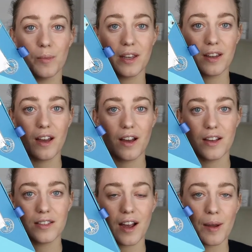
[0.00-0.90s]

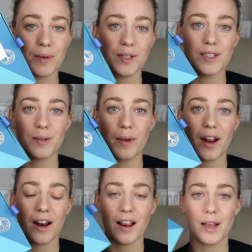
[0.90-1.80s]
because I
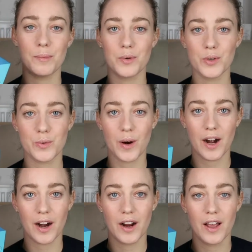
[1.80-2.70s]
participated in a
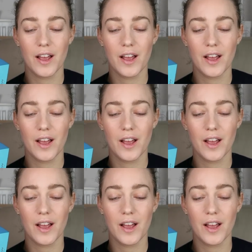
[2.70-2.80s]
Bourjois